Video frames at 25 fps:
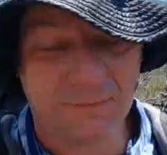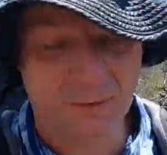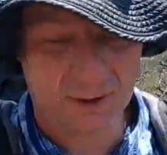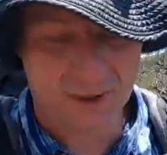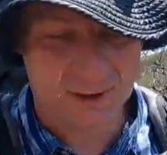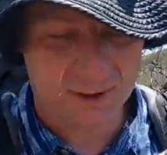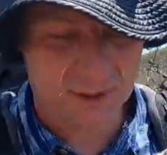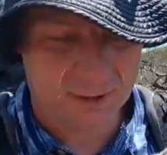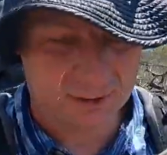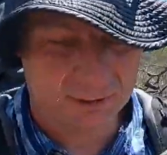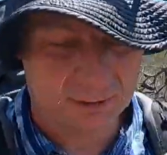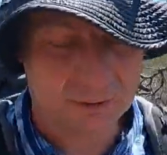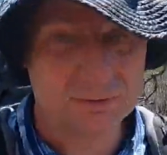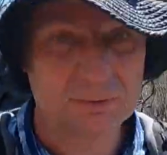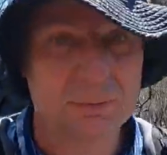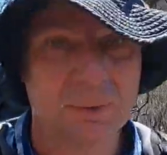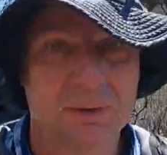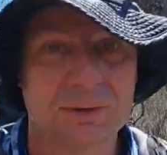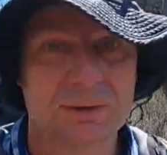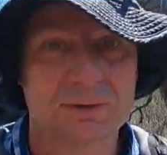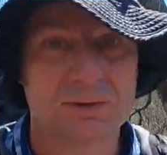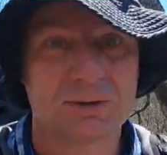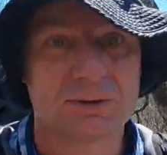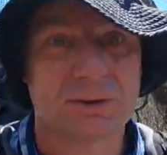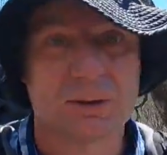just
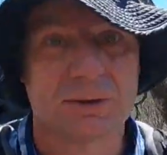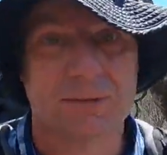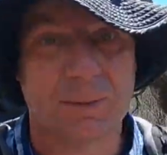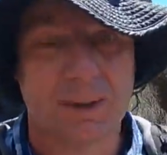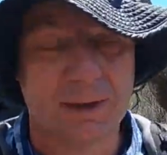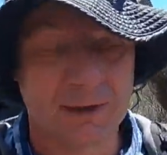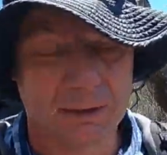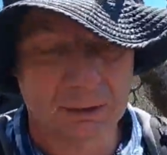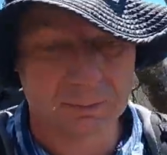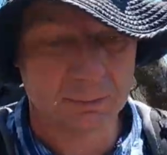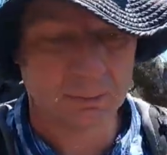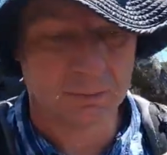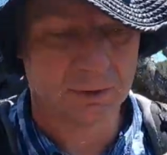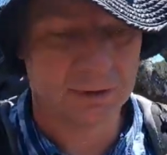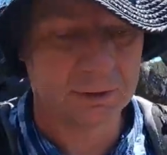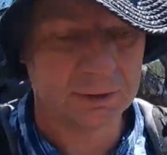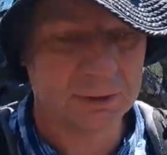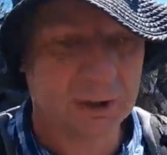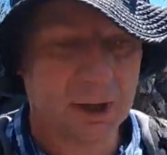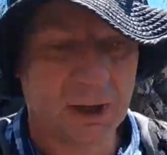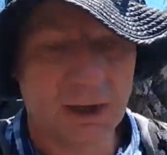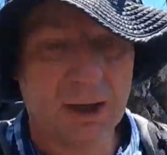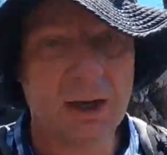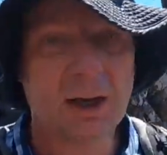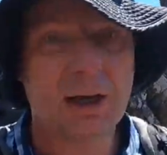reached the suspension bridge,
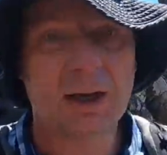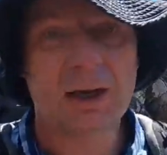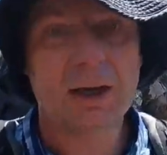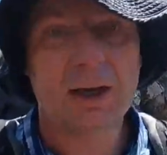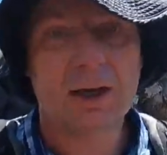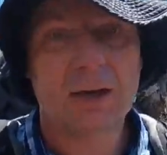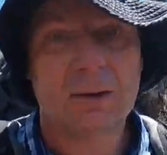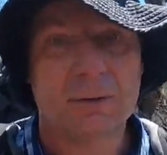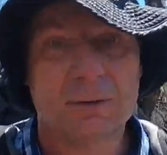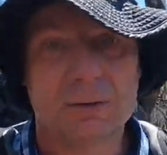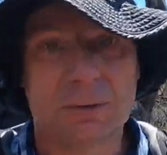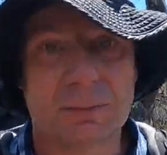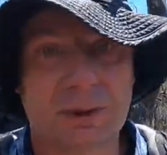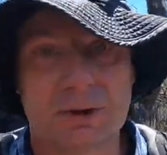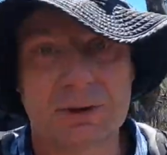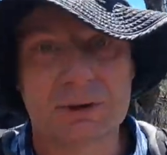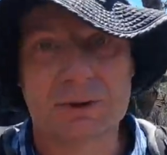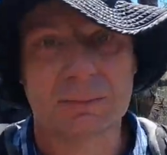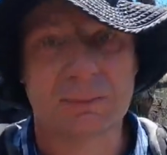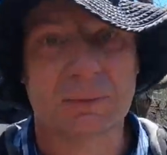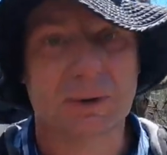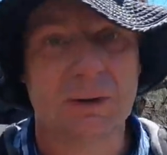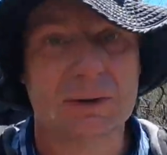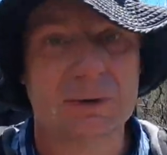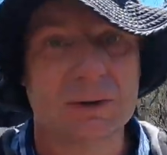which I'm
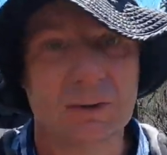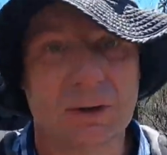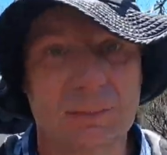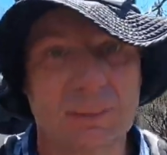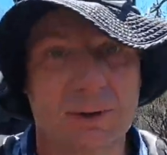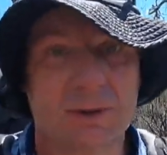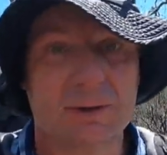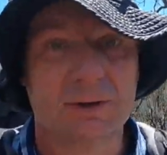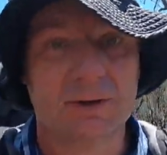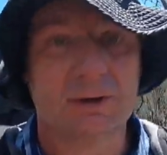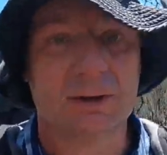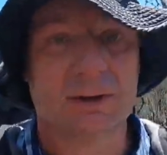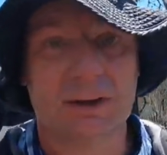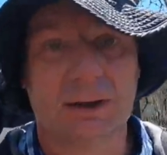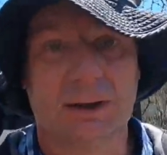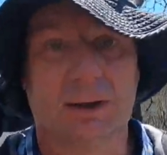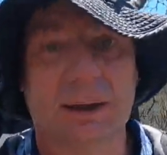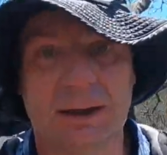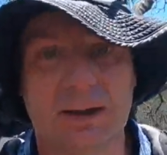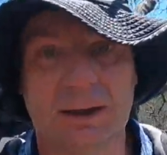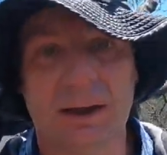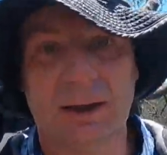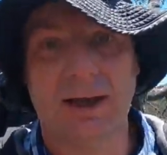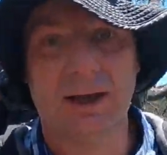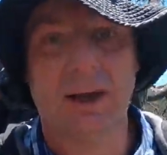guessing means I'm at the
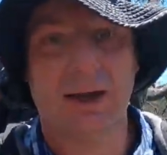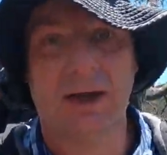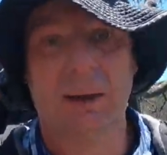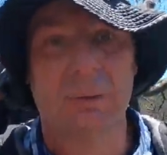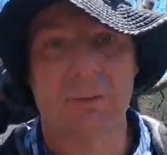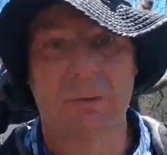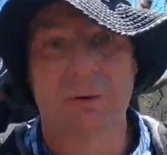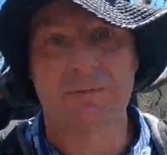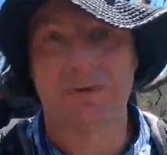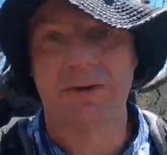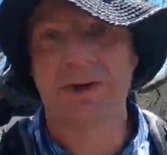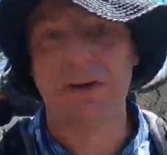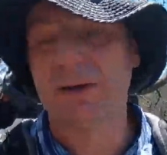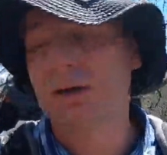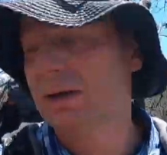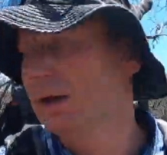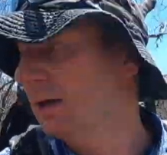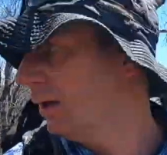Ann River.